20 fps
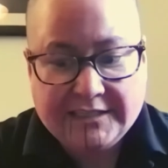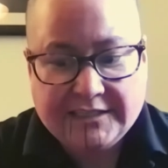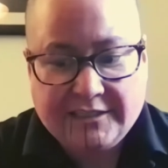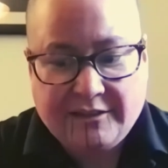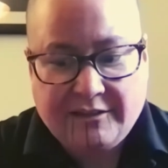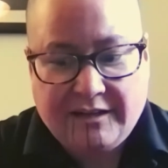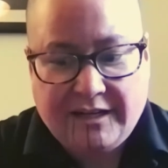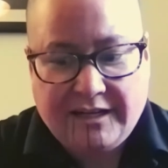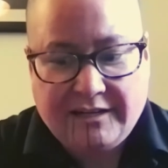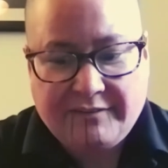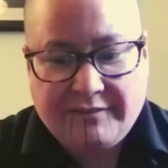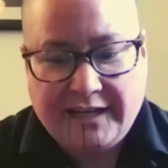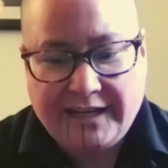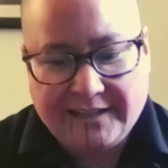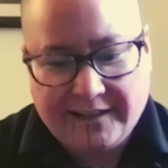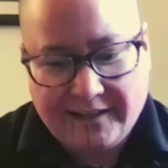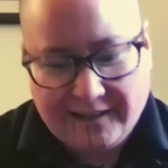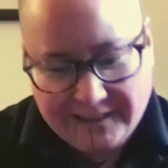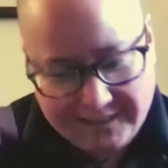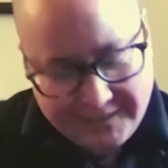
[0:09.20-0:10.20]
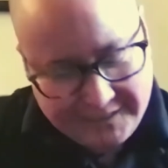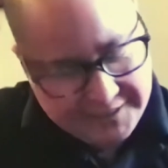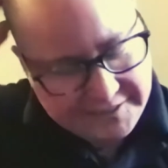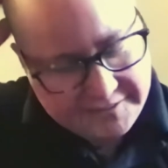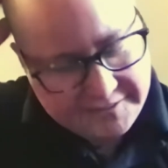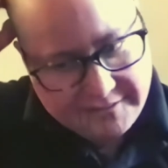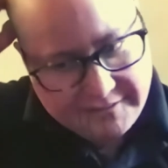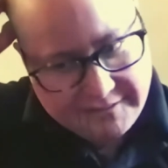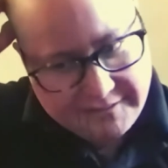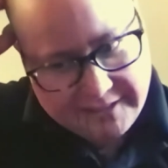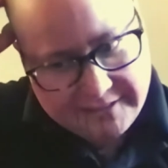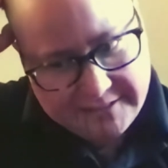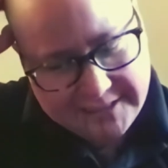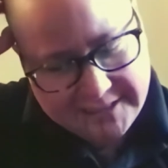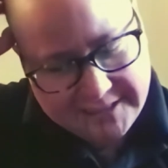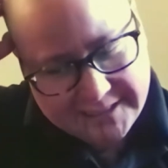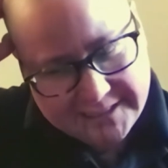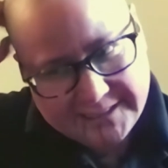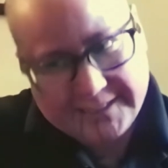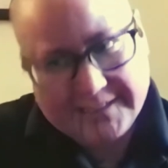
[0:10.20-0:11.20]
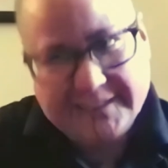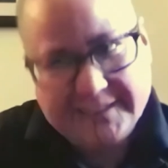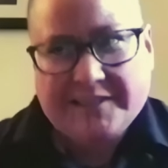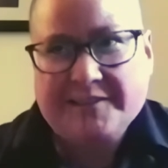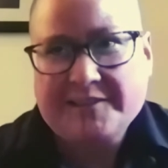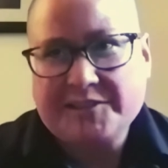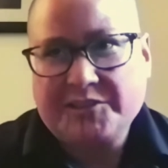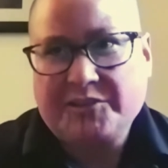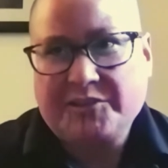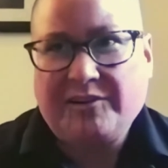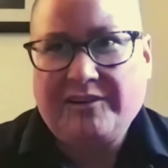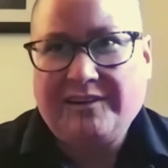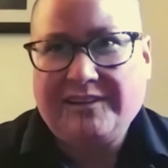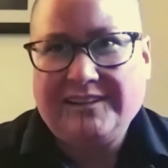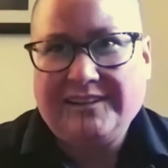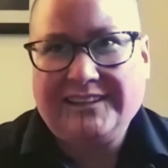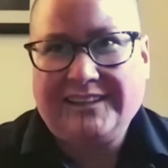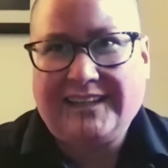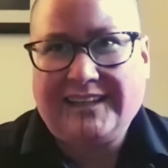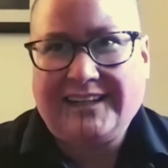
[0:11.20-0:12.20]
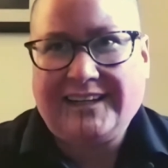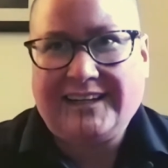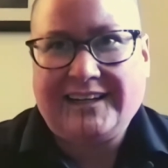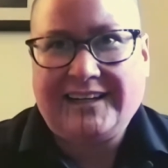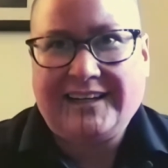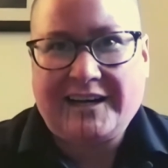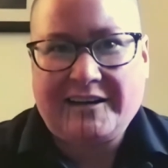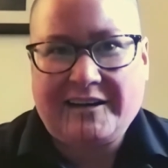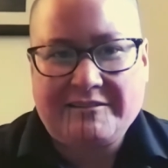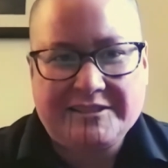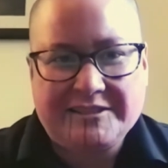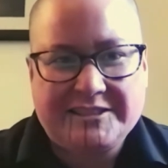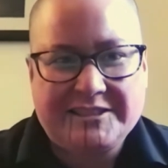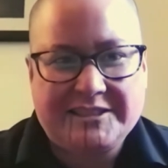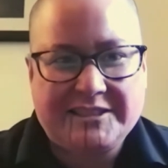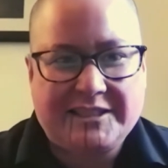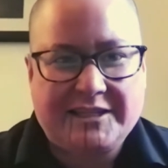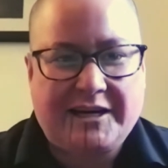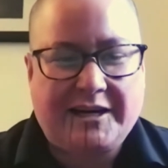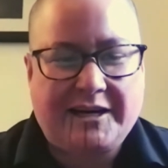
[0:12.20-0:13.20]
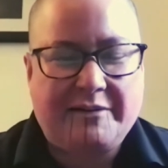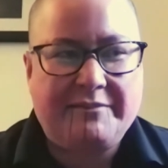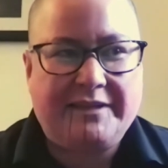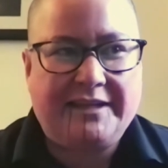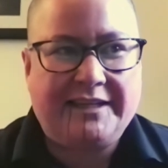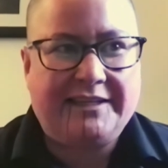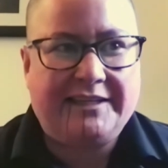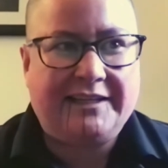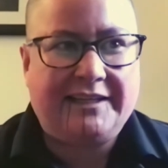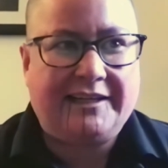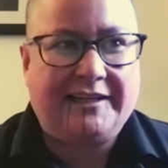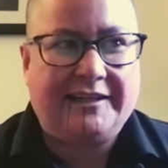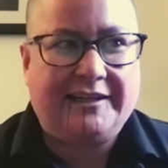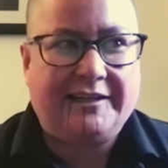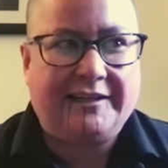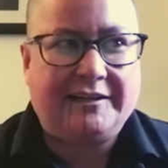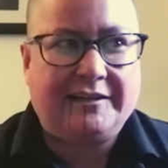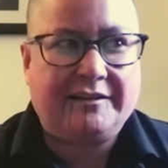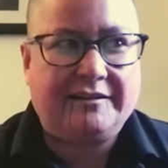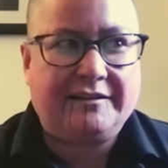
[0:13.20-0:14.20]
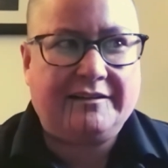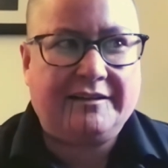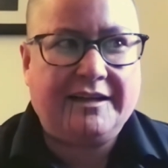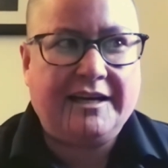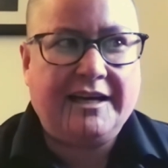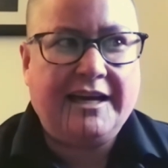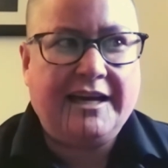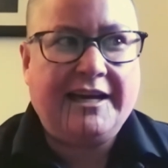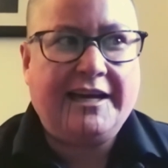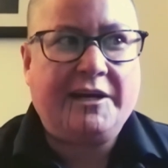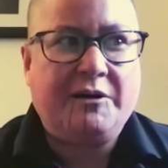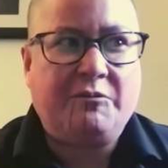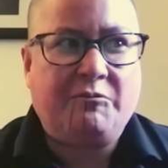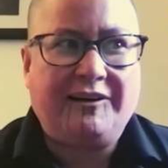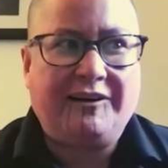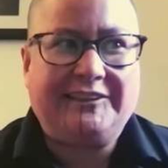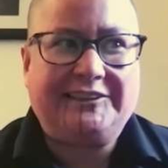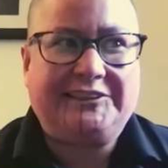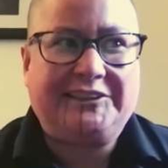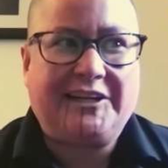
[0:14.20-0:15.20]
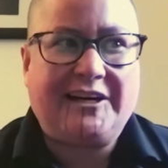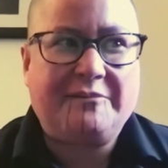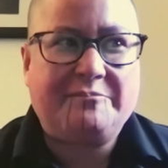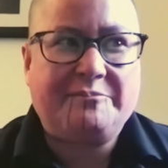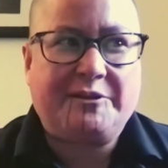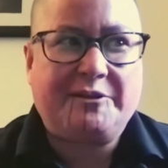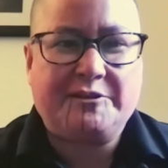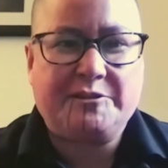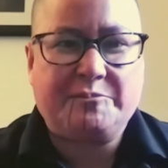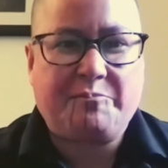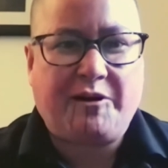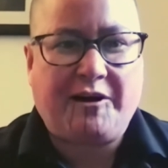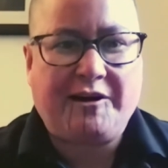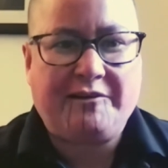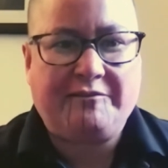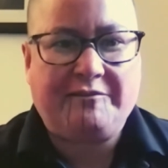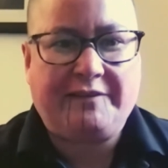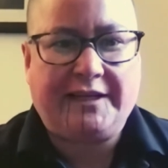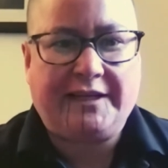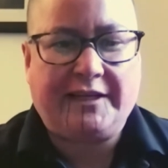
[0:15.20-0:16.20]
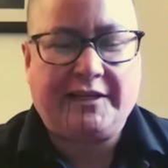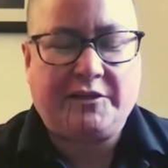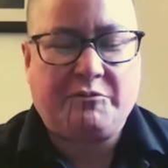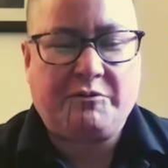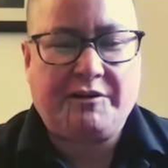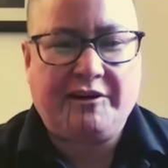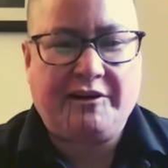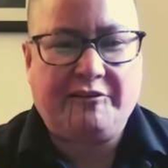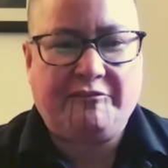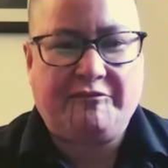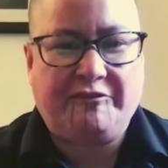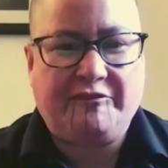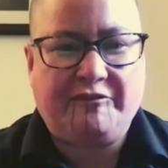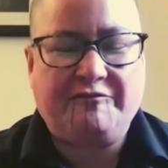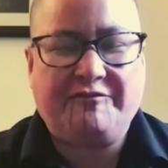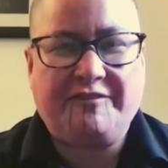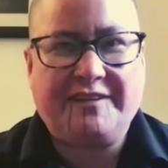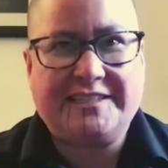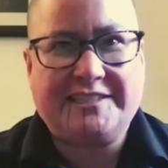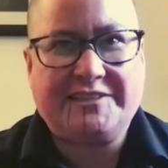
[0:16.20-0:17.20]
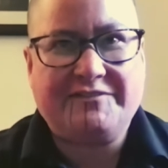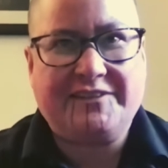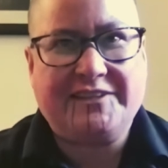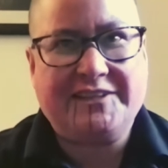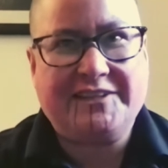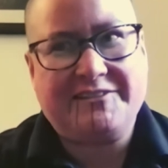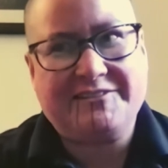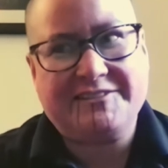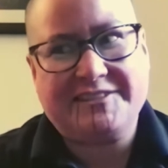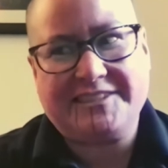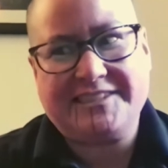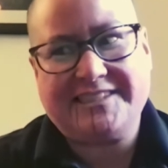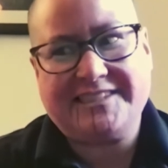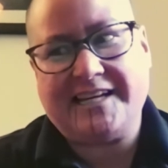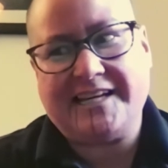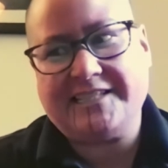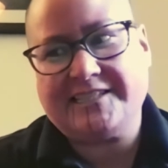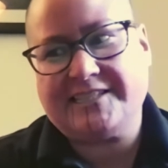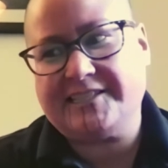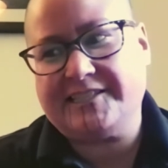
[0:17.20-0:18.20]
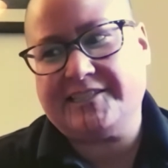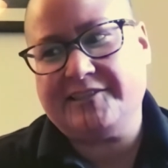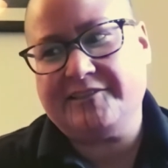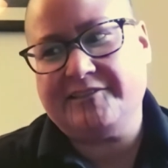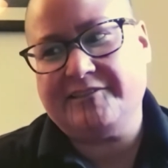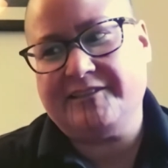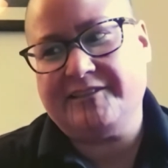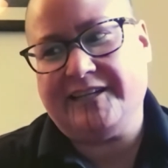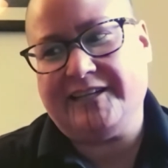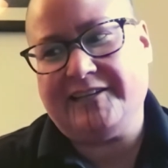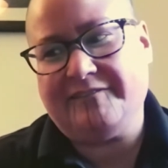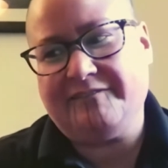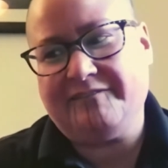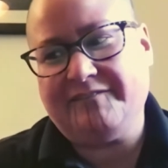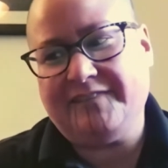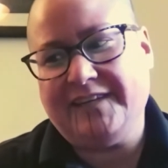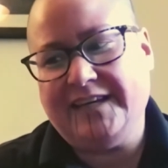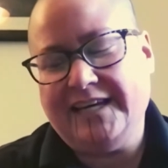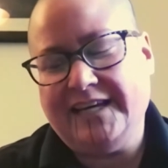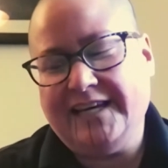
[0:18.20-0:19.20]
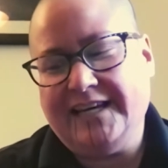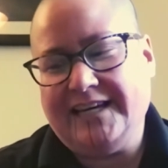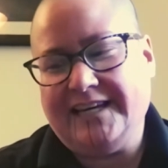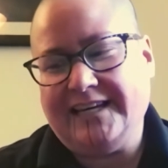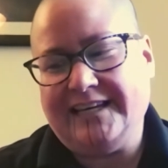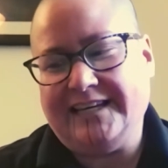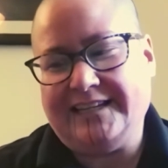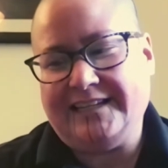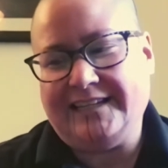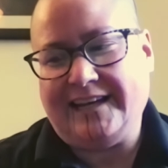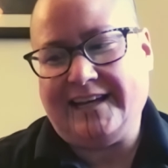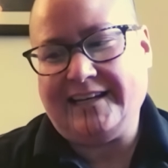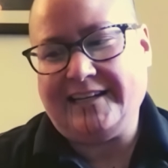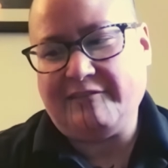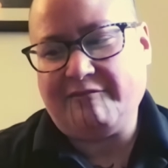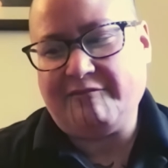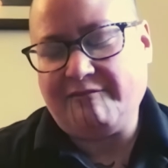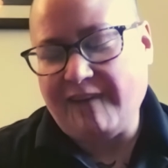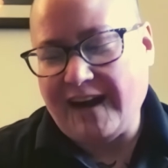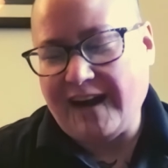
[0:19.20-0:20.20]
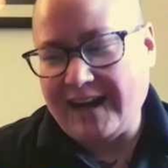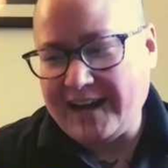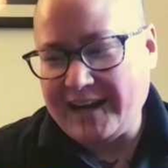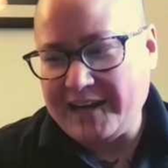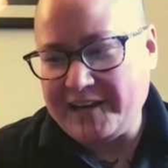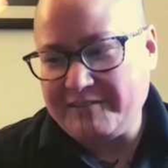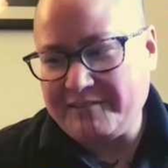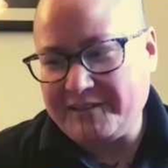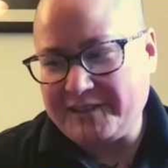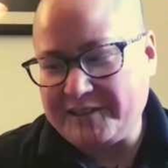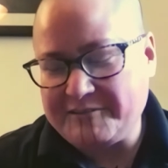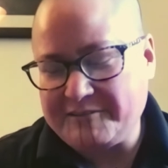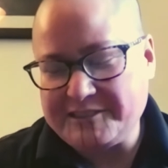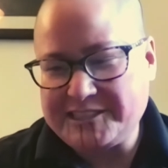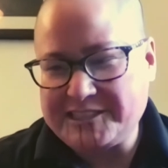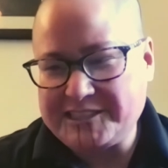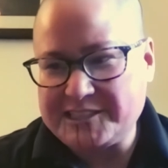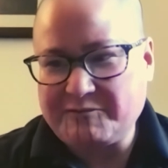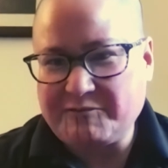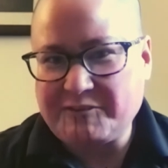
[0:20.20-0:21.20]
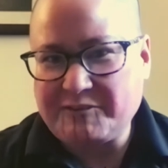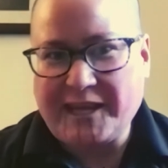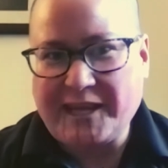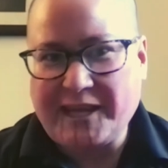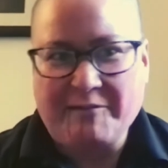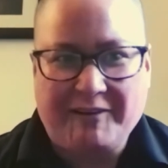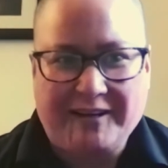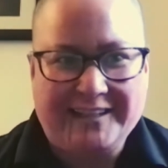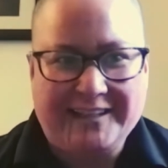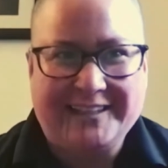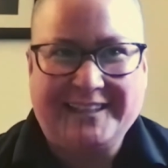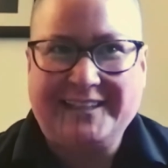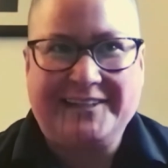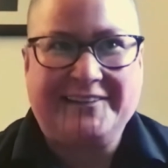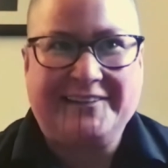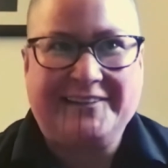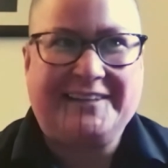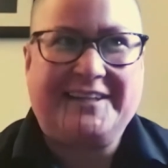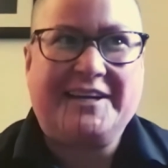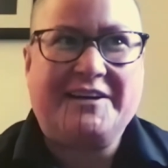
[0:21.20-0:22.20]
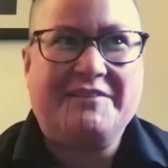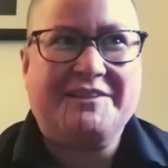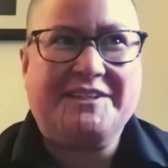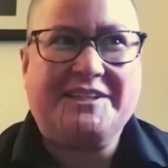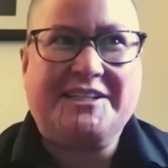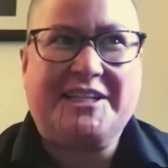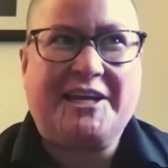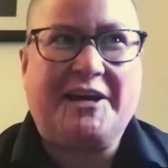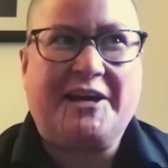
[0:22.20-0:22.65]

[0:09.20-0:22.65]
So, um, I got into it when I was 16 years old. Uh, I was um, in a in a workshop that was part of like a queer film festival that was in Saskatoon um, in 95 and it was just for that one year they never did